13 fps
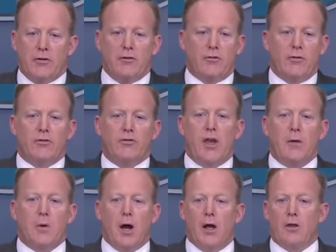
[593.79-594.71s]
this is the
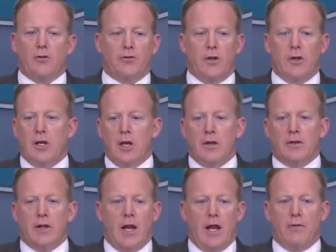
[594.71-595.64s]
same policy
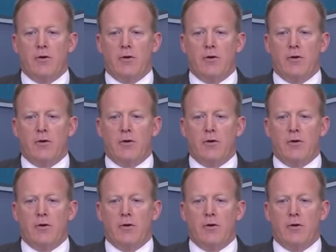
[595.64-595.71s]
that